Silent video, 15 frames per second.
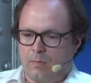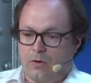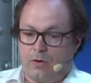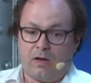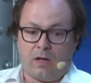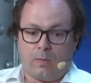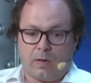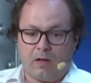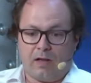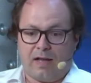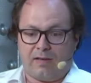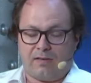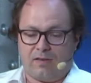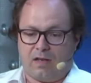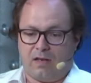their incoming
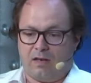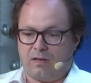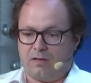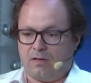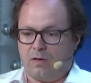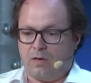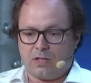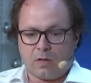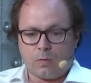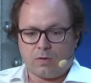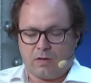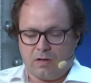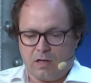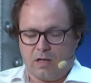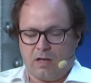class, and, you know, I talked
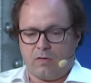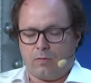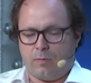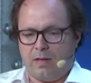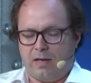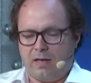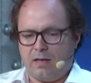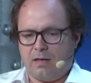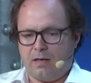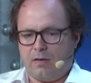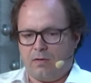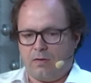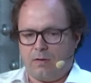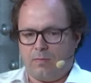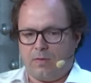with a lot of them, and
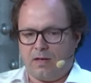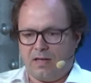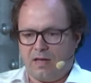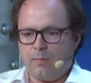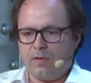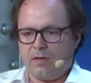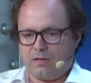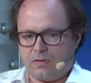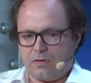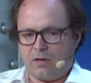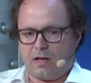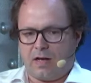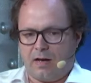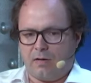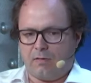it gave me a
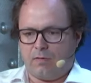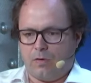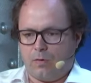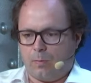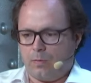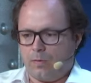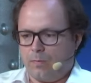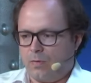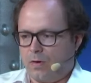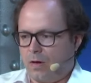certain kind of hope,